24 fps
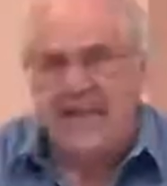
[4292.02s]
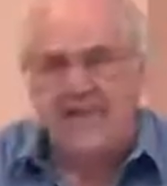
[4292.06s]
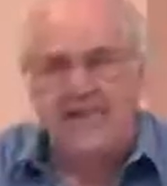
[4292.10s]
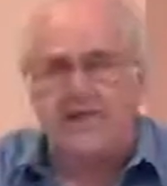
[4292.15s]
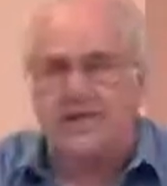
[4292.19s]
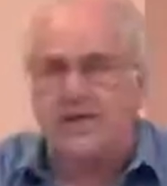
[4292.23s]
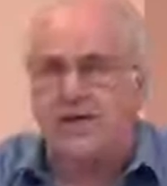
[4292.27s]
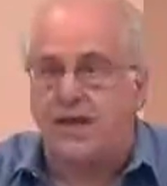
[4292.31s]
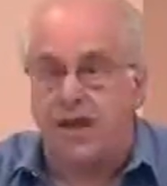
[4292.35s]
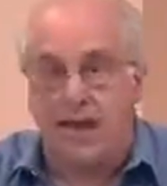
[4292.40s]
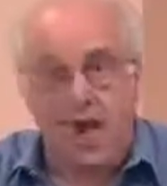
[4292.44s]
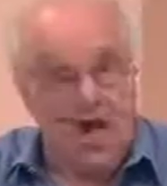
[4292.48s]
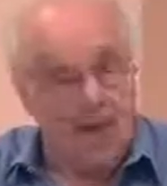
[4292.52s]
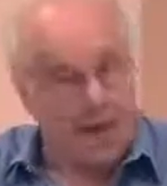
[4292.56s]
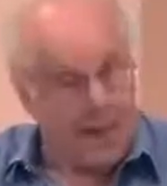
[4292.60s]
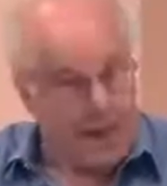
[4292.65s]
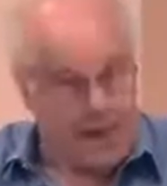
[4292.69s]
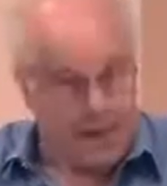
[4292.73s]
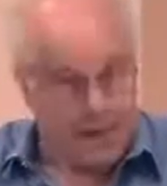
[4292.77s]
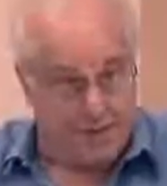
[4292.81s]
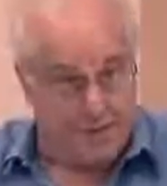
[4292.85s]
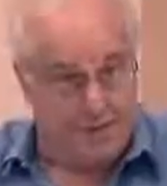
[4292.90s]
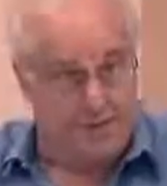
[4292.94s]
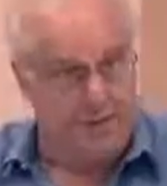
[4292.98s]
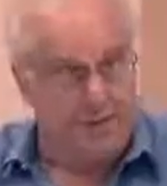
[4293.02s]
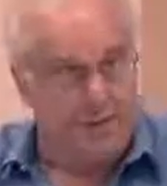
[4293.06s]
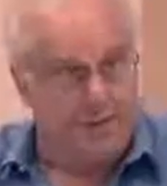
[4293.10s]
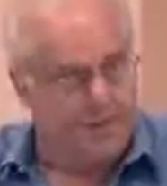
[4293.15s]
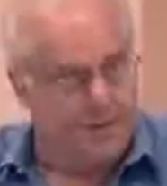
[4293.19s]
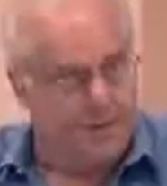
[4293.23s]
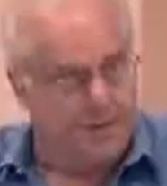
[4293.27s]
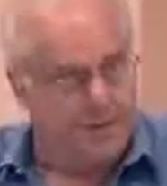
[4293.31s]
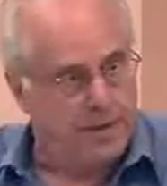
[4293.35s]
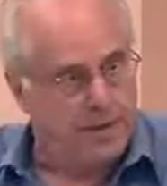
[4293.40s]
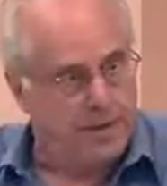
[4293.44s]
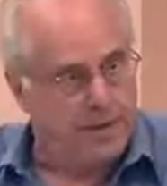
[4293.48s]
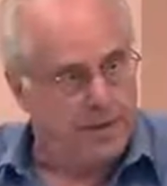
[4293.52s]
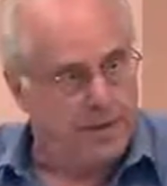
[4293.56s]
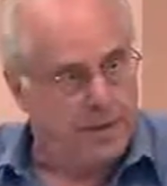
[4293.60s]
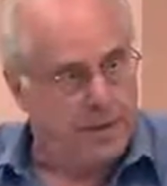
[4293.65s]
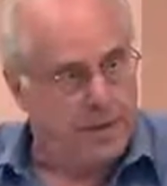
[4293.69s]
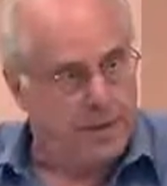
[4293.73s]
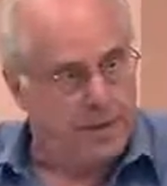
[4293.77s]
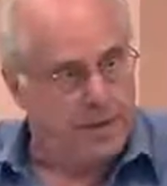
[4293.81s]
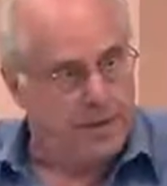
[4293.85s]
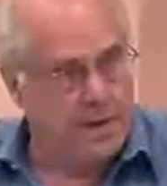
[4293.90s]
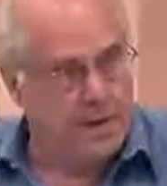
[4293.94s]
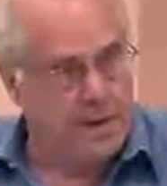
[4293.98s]
takes a lot out of people.
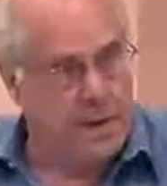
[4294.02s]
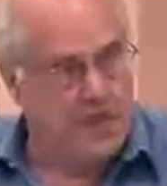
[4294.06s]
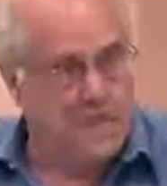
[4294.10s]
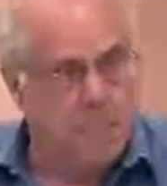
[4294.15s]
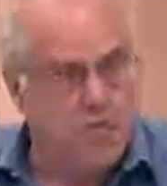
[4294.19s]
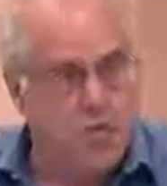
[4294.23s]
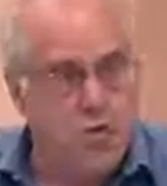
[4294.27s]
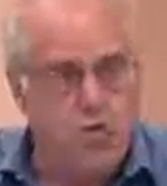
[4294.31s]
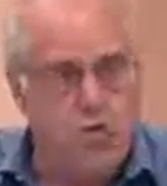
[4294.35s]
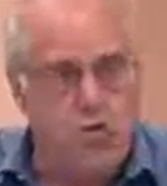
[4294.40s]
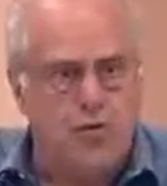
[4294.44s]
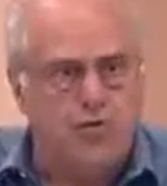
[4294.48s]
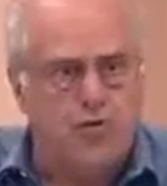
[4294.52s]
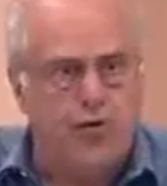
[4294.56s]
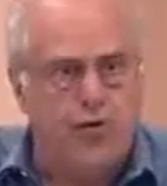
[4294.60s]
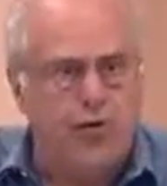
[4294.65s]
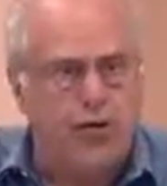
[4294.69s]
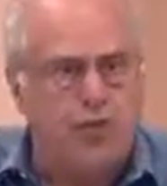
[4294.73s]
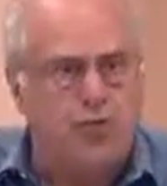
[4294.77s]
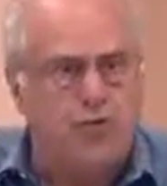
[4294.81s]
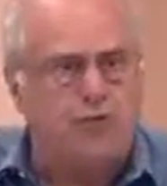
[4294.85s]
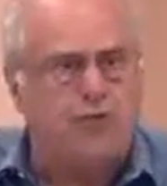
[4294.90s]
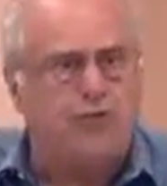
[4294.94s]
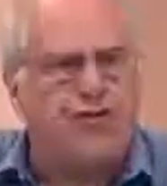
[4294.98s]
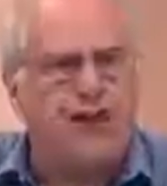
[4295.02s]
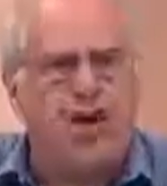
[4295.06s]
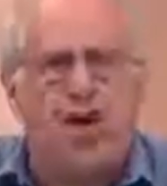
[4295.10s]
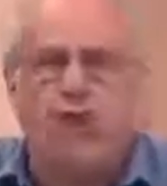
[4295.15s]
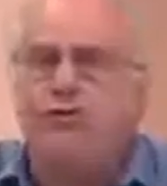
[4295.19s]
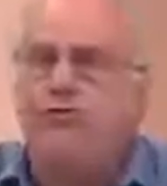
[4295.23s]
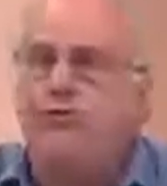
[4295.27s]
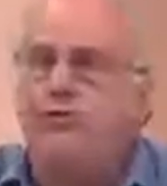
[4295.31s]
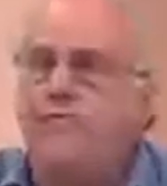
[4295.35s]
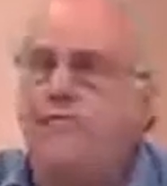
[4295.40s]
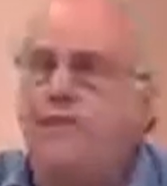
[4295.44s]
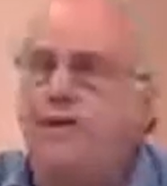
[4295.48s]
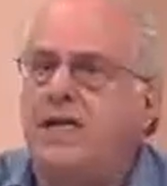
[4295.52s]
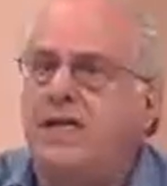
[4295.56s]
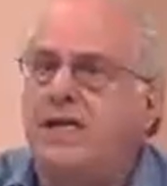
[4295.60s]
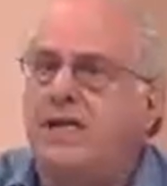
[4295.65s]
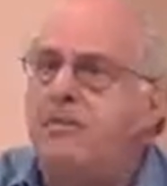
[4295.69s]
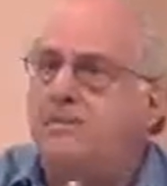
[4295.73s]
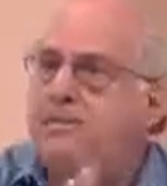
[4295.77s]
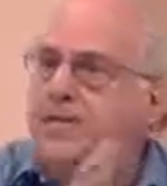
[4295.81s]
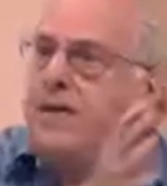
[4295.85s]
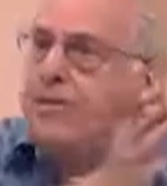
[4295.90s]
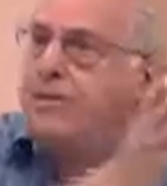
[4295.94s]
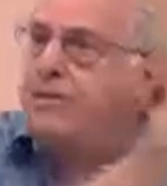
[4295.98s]
They moved 300
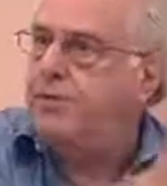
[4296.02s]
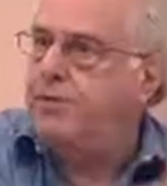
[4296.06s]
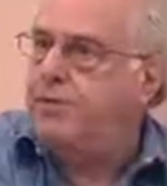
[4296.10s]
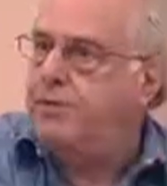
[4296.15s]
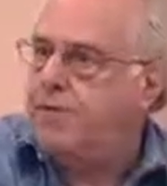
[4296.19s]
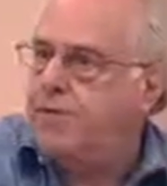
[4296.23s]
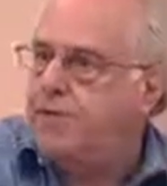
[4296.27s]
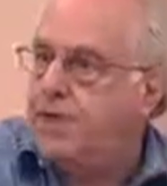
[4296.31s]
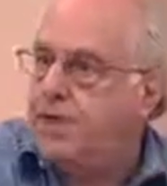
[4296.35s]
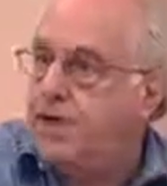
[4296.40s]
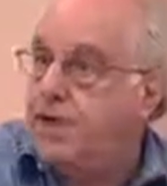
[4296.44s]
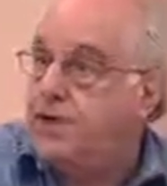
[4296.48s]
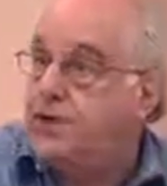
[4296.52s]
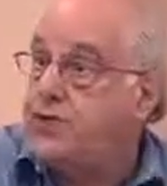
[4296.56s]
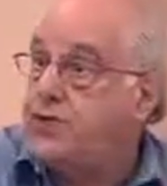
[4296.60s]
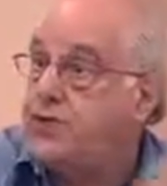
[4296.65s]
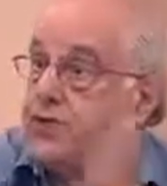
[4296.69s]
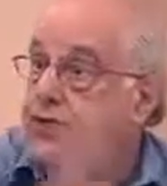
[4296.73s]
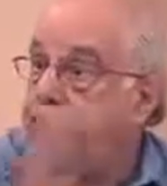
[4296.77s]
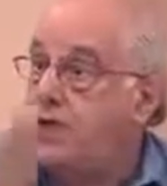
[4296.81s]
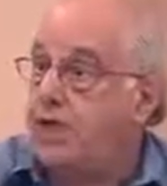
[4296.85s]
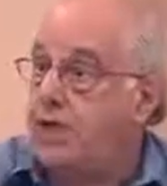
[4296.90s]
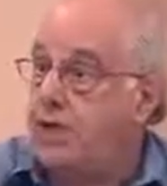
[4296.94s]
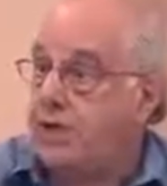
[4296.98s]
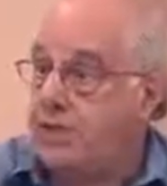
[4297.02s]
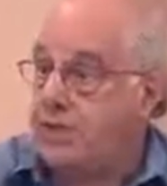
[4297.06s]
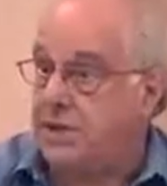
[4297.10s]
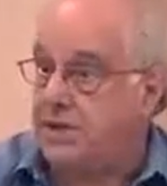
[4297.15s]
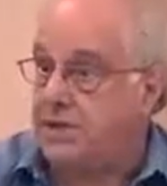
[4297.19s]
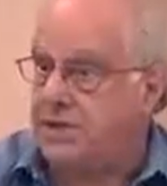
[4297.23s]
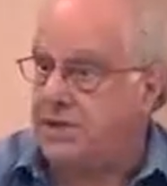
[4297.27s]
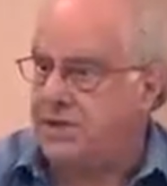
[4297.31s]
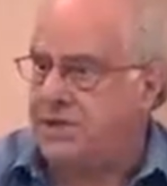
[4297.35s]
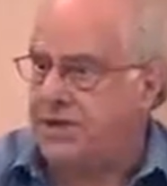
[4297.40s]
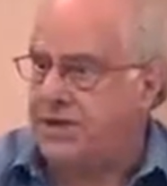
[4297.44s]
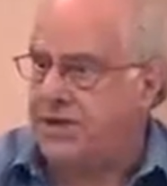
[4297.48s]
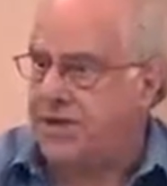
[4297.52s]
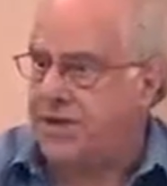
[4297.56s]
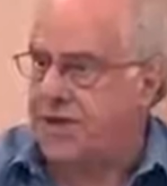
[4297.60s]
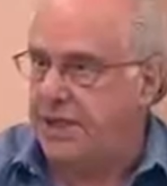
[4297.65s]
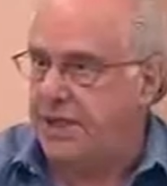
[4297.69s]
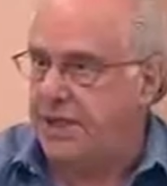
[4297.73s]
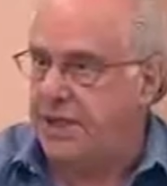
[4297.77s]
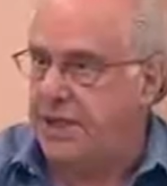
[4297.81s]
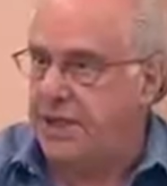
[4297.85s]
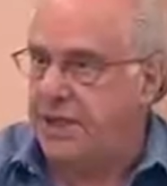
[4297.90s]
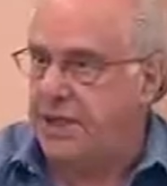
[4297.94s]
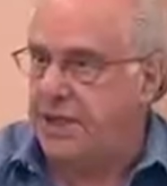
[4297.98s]
million people from the countryside to the city.
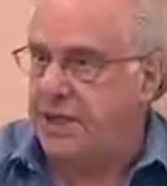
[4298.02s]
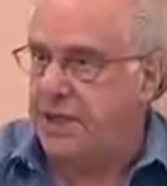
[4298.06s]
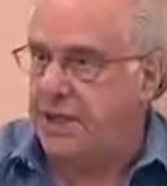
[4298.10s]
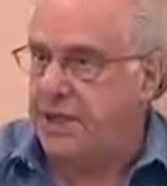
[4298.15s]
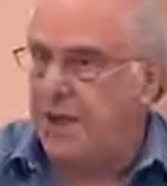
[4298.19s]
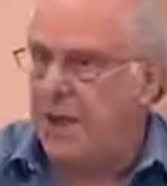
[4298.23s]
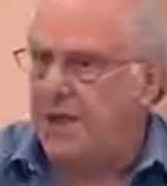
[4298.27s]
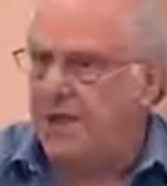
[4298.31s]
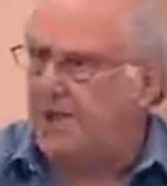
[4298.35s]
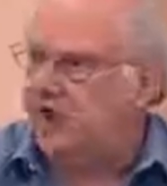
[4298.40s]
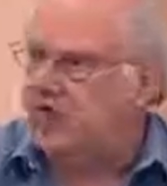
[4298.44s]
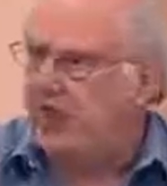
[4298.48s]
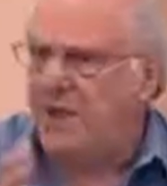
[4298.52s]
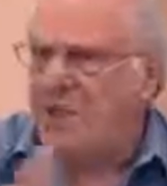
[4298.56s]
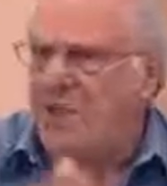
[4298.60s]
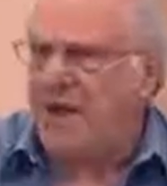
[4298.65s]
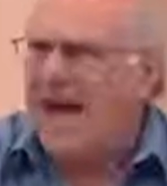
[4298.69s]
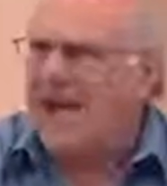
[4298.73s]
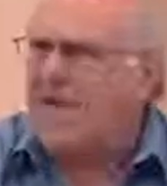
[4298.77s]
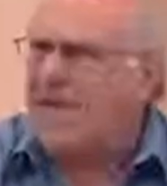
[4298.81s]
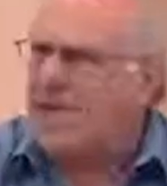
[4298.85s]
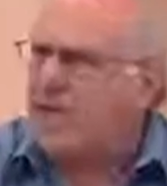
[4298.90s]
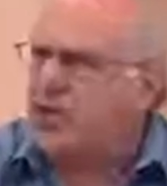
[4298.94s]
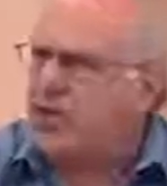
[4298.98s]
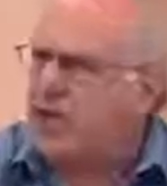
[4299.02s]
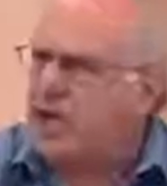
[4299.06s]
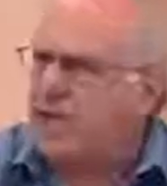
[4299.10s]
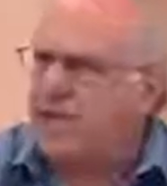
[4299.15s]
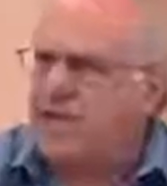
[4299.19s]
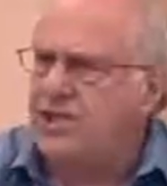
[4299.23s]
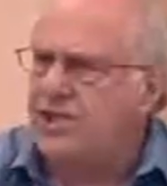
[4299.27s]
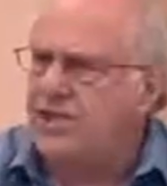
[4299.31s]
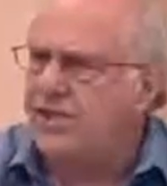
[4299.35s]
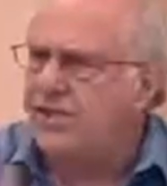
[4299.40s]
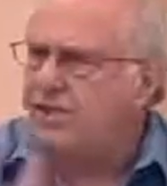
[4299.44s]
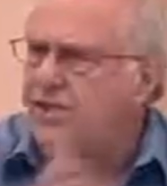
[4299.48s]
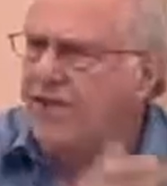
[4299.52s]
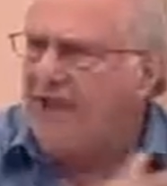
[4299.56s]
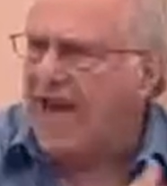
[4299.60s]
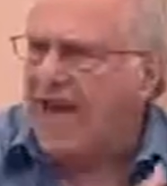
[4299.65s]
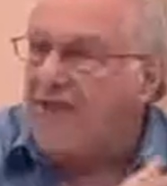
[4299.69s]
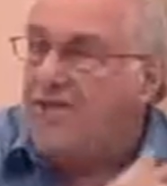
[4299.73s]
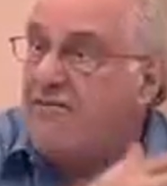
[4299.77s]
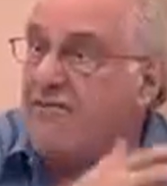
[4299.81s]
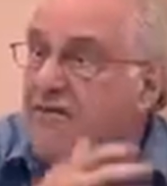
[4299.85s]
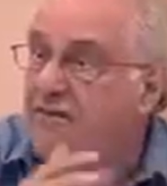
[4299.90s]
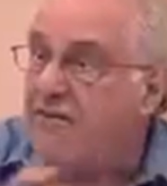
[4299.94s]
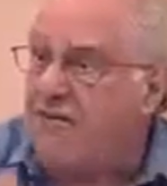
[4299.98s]
A traumatic change of
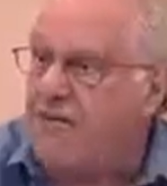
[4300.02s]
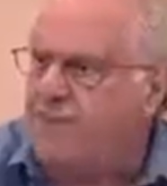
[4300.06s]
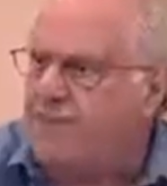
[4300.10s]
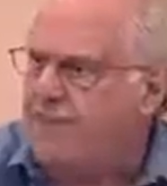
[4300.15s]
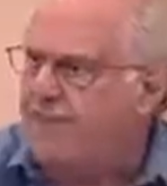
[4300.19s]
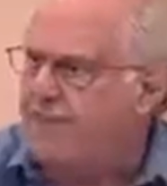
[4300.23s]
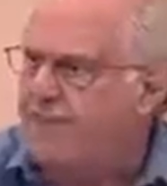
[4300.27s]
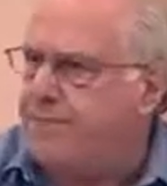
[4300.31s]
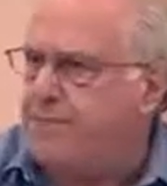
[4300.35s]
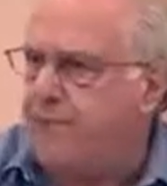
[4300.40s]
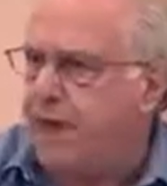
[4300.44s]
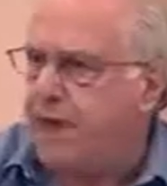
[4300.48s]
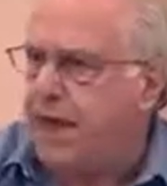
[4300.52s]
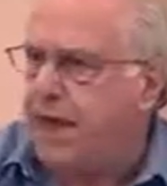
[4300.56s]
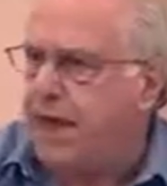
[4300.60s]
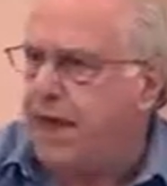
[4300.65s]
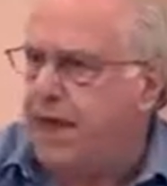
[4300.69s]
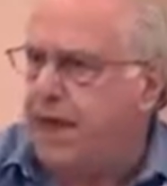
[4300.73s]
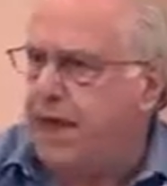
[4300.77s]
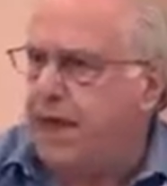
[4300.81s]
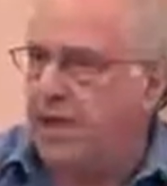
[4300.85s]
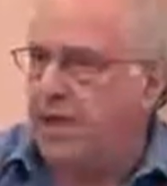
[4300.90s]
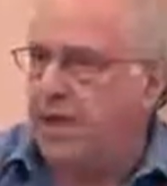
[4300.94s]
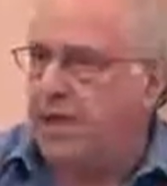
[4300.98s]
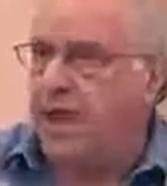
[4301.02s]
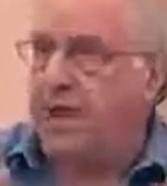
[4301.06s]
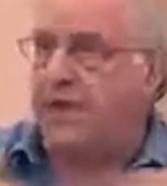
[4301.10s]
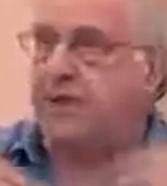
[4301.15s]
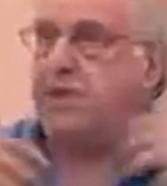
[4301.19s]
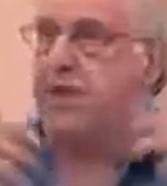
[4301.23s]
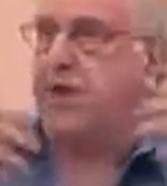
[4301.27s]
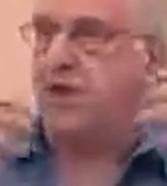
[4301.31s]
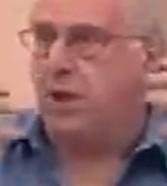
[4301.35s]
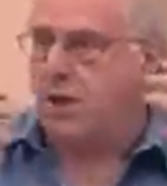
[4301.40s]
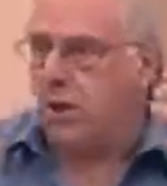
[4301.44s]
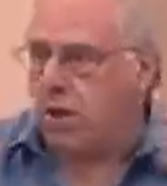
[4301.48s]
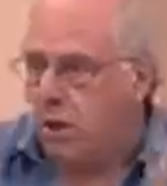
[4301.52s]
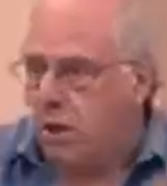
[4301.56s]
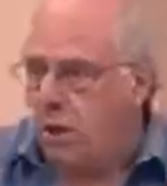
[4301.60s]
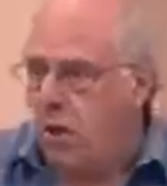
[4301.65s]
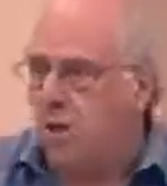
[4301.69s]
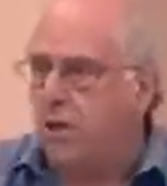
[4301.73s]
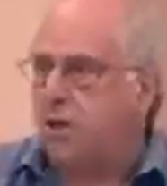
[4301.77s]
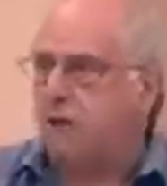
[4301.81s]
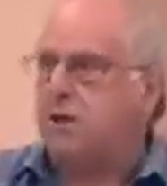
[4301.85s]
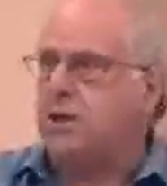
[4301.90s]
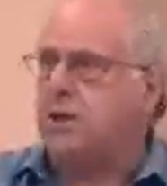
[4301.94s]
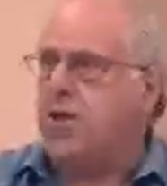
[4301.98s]
life for people that takes a
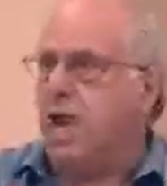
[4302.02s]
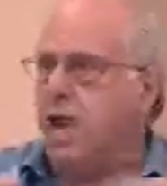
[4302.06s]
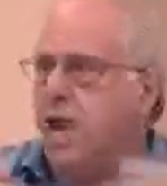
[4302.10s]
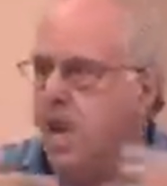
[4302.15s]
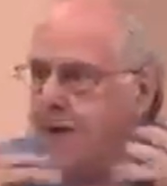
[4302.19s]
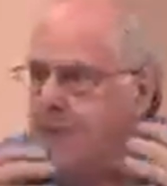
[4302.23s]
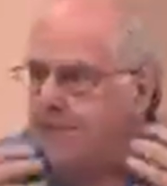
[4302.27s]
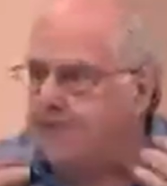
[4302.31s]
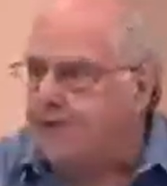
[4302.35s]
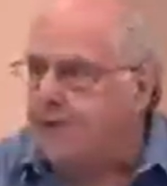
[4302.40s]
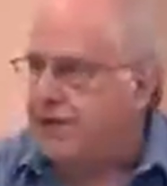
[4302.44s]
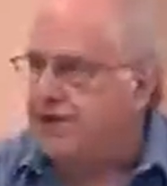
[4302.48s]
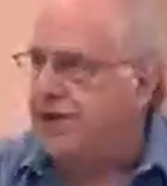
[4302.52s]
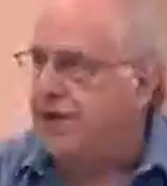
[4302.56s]
long time to